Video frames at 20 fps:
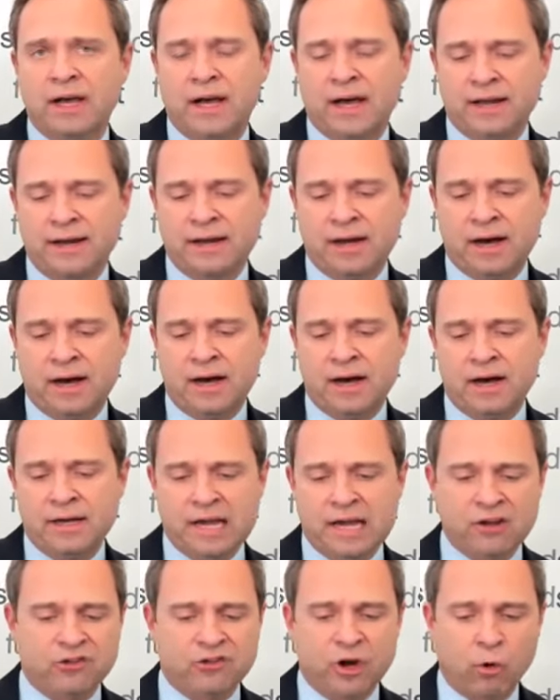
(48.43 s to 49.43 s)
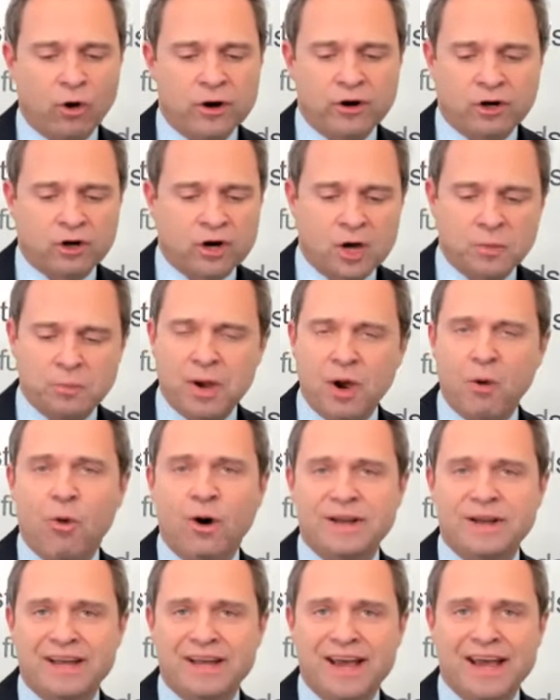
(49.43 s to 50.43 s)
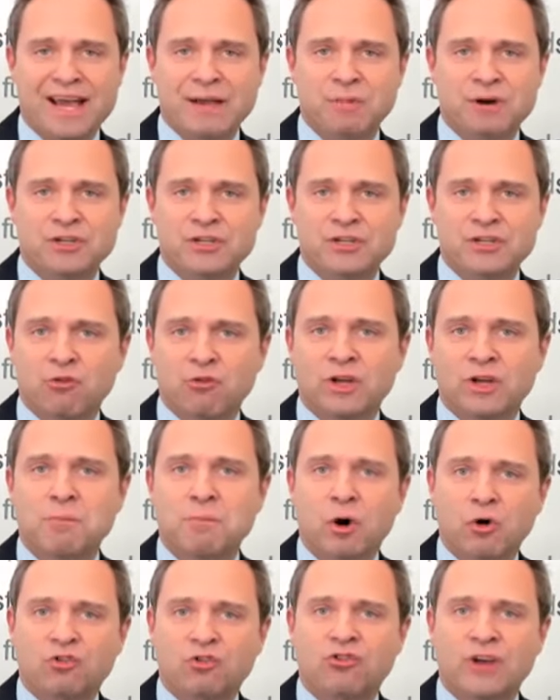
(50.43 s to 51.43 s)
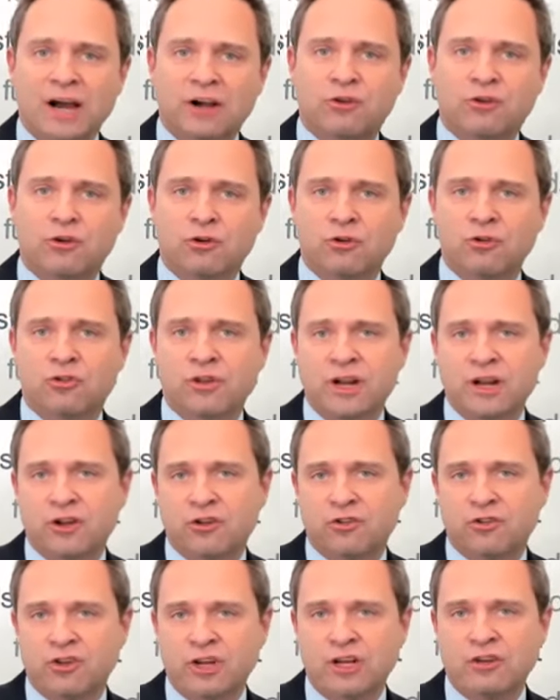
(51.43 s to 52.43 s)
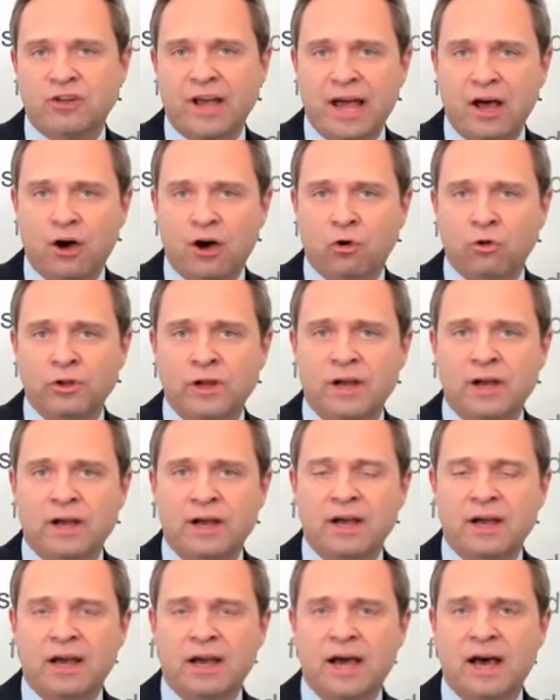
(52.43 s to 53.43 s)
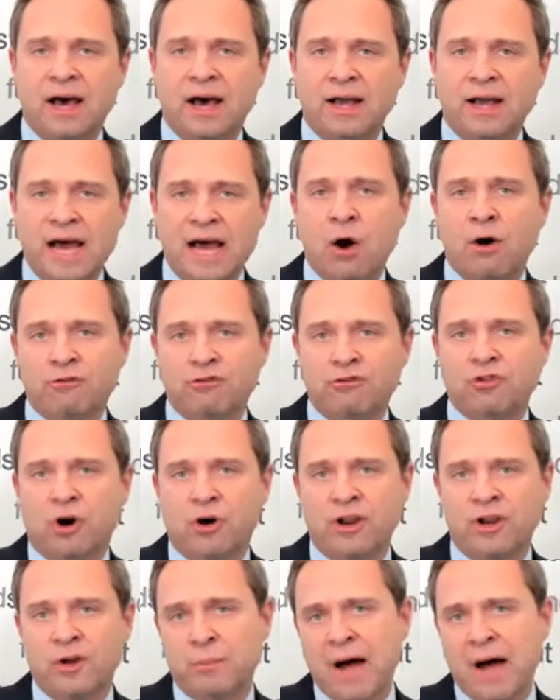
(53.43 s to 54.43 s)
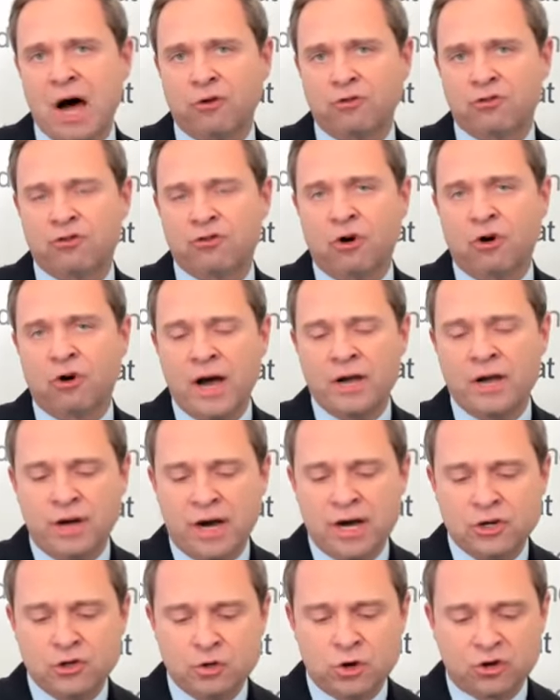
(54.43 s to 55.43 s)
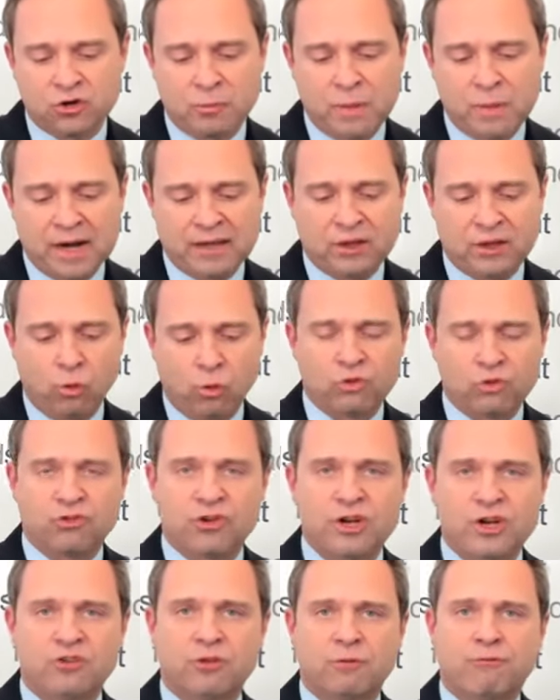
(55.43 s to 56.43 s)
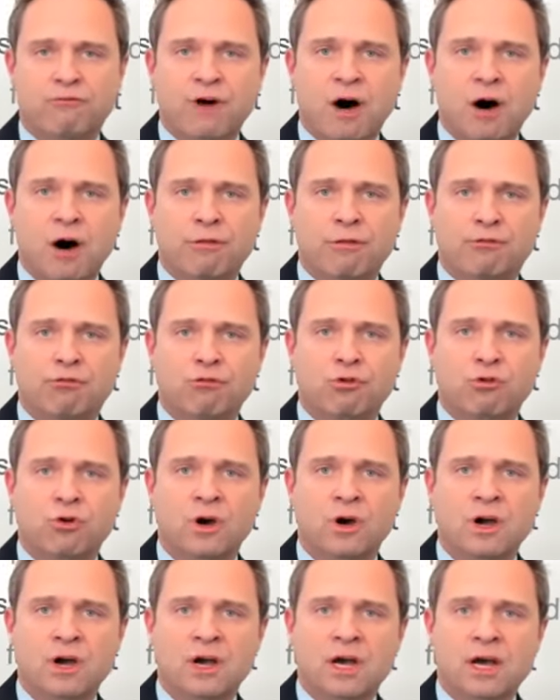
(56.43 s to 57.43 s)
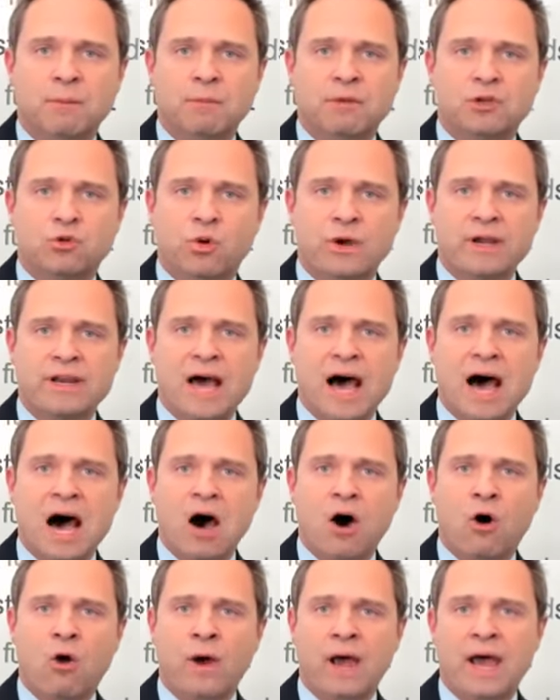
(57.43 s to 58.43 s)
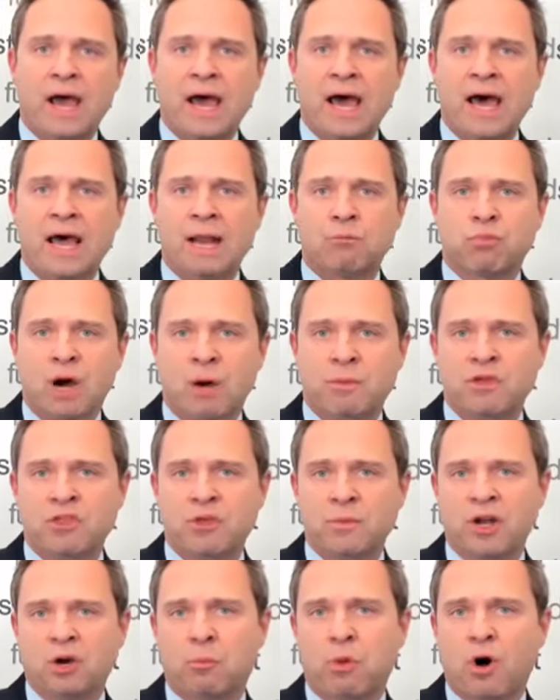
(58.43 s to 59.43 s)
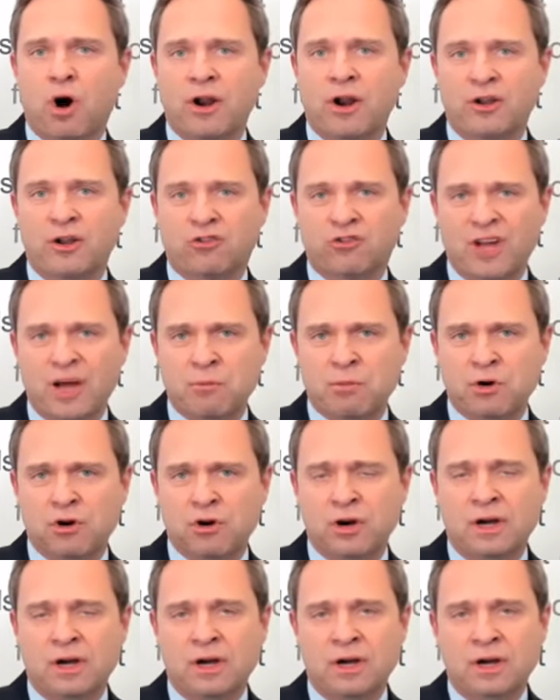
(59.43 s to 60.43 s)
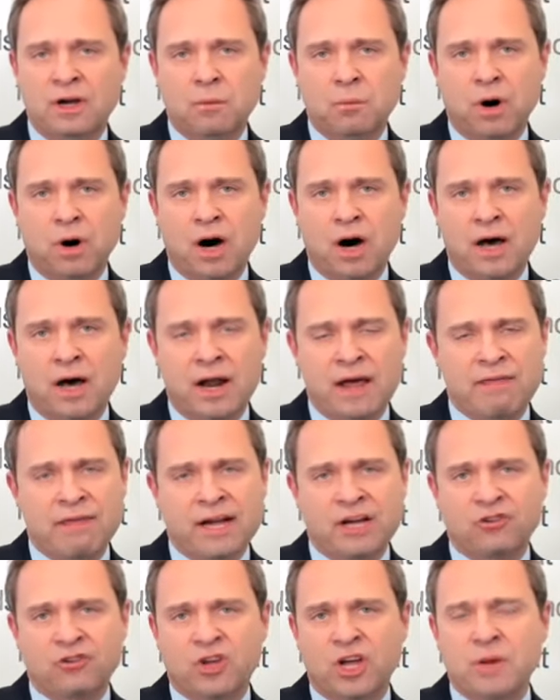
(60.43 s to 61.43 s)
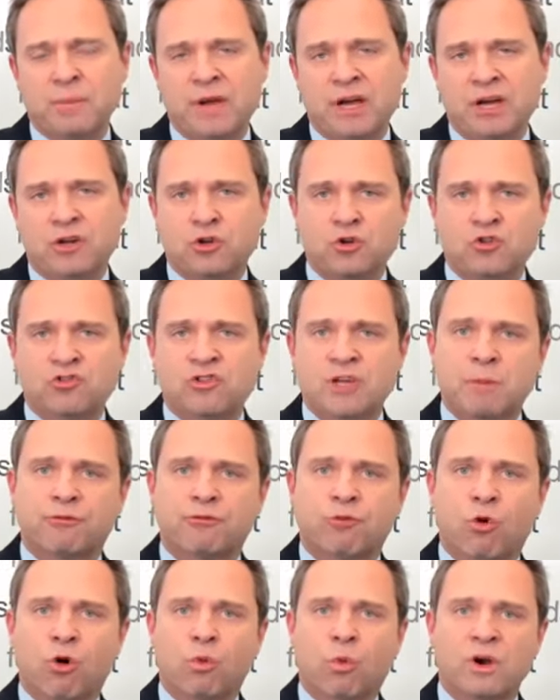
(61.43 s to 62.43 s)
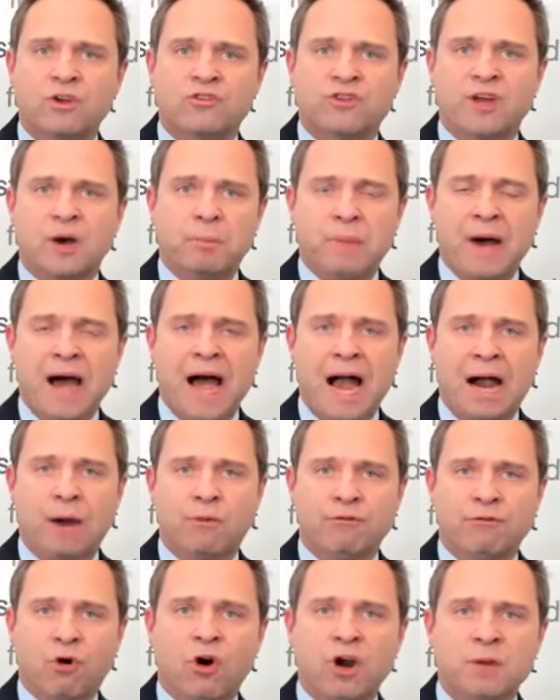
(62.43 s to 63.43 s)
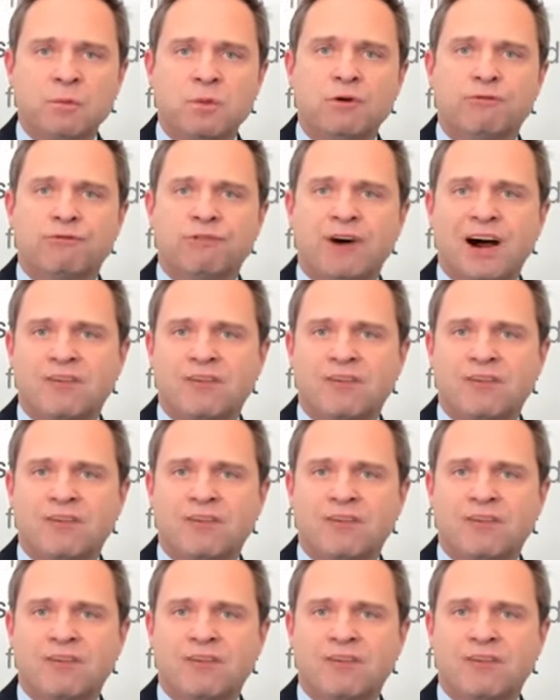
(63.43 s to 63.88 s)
And yes, they were undercut by 1 day, but generally most sectors and indices held and now have started to bounce. So I do expect that we'll see some follow through between now and probably the middle part of December. But I think it's going to be a 2 steps forward, 1 step back. We've already moved